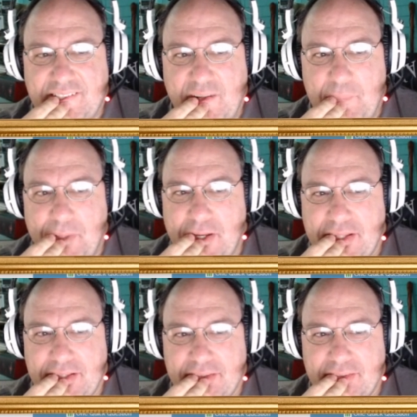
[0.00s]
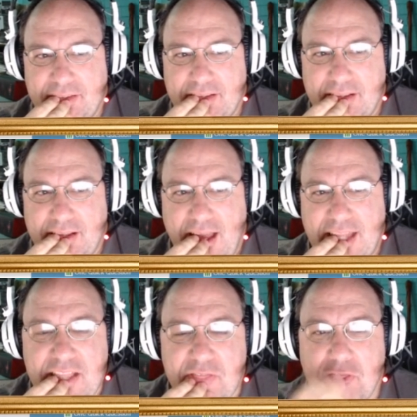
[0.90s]
but I
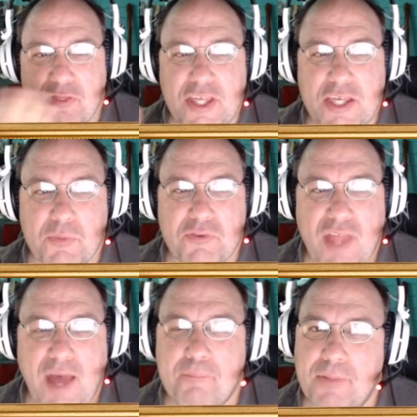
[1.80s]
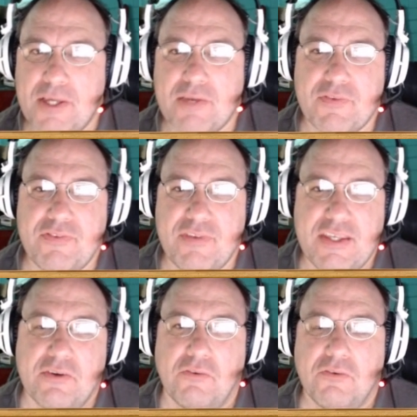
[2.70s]
didn't think it was that big of a
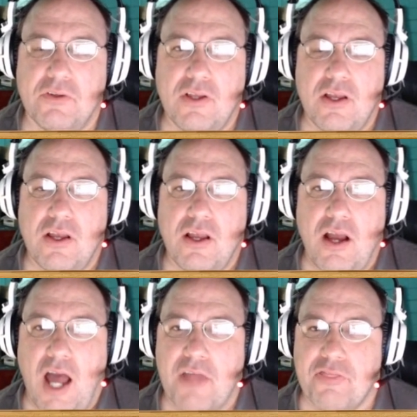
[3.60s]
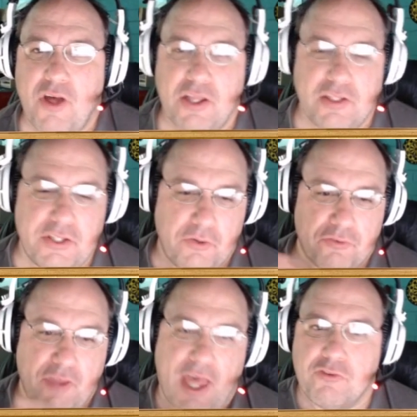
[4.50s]
deal. I thought you know
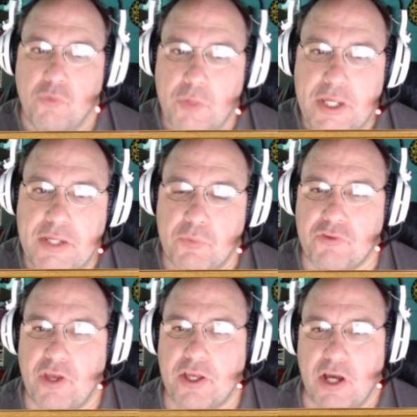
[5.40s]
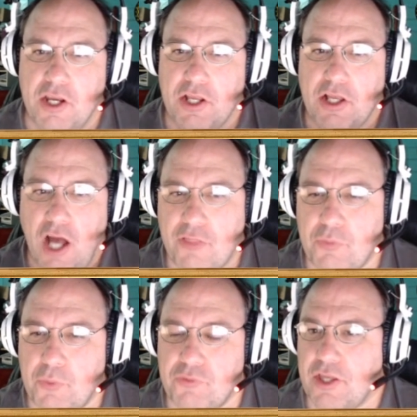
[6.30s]
Tatooine was iconic, Hoth
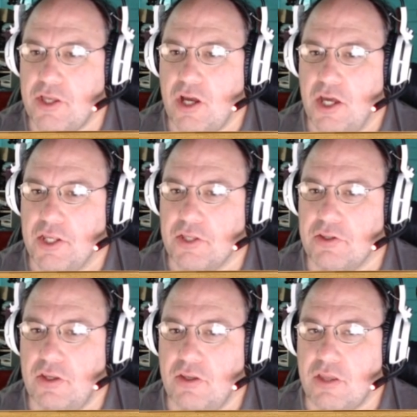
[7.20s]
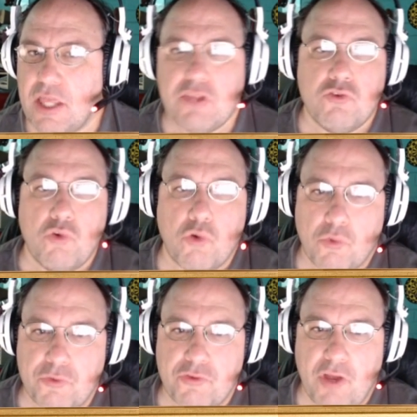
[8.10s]
was iconic, Endor
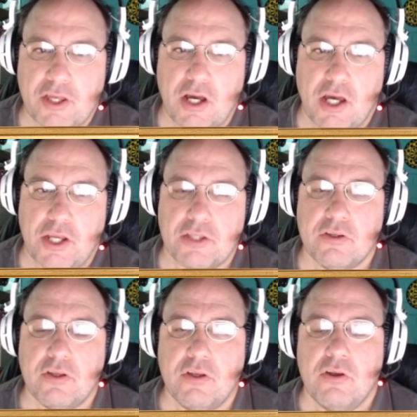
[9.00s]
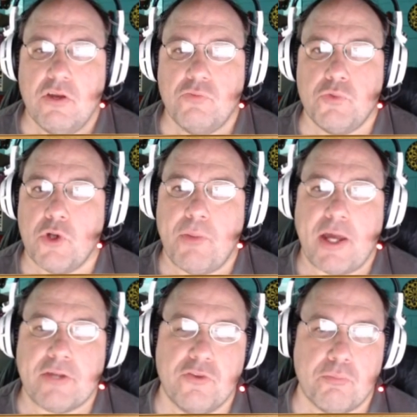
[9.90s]
was iconic. If we go
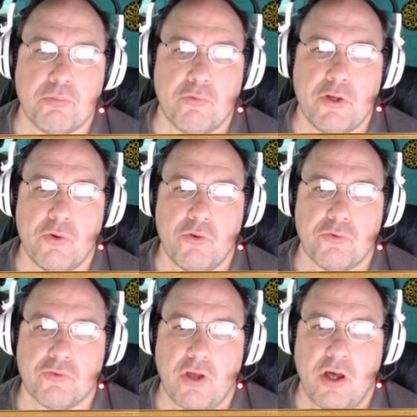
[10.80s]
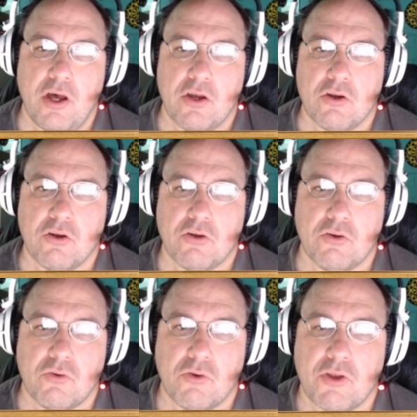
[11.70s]
back to the prequels, uh,
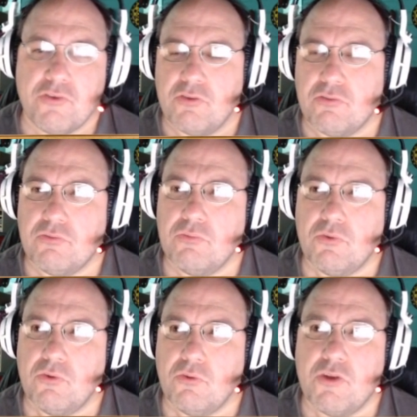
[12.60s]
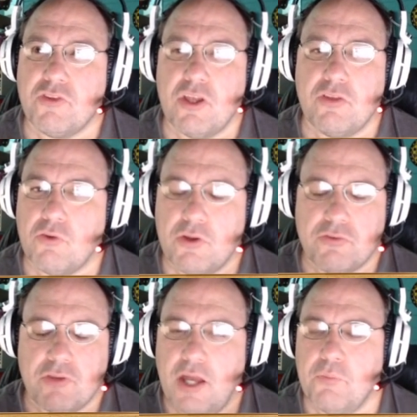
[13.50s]
Coruscant, Coruscant,
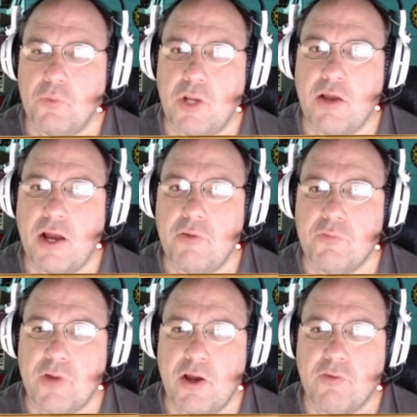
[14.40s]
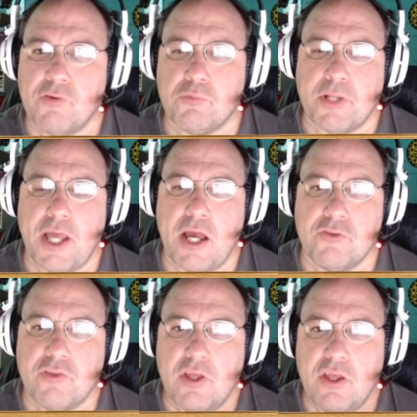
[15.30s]
Coruscant, whatever however, however it's
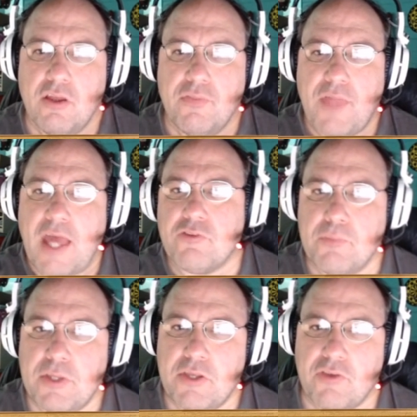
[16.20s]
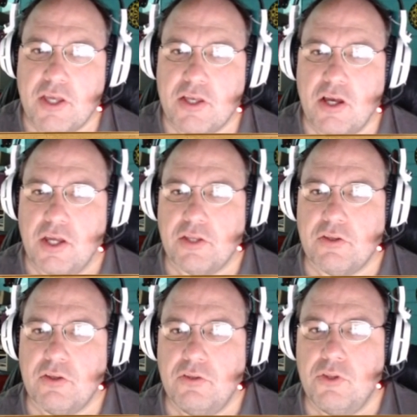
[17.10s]
pronounced, that to me is iconic.
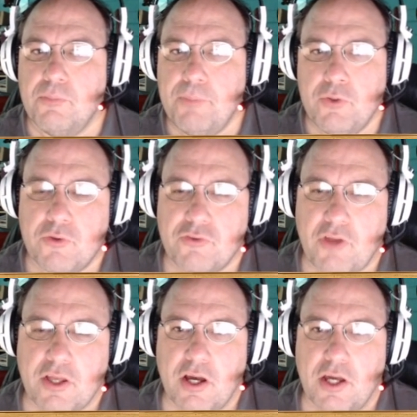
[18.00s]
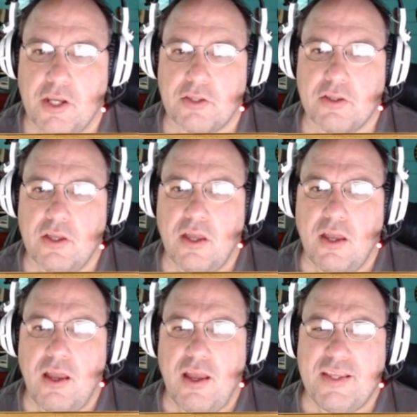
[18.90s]
Naboo is iconic.
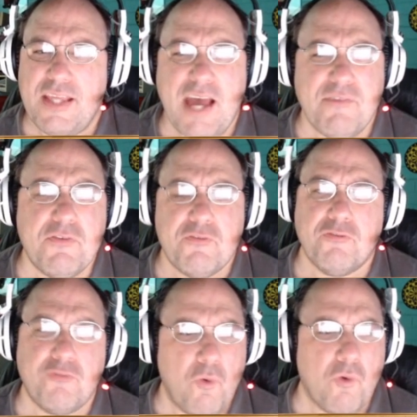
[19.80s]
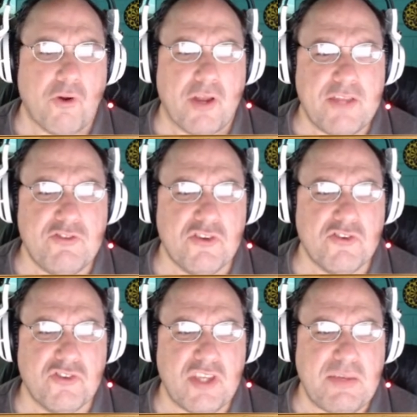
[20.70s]
Yavin 4, it just
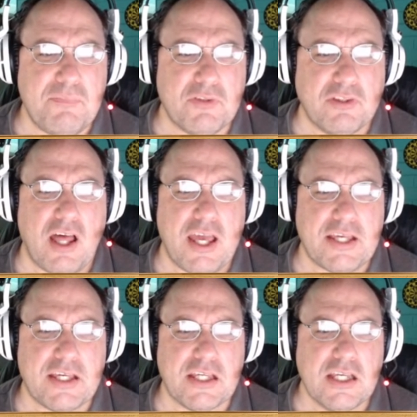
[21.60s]
seemed like